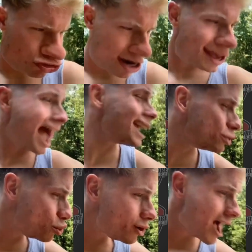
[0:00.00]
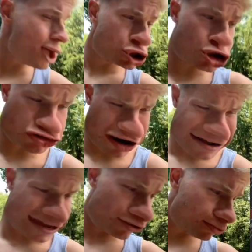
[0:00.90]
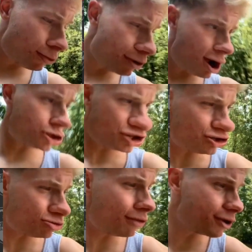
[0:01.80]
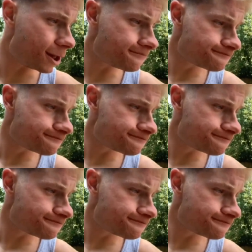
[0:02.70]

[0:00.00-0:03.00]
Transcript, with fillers: trying to. How you doing, guys? Just trying to get through here. Our seats over here.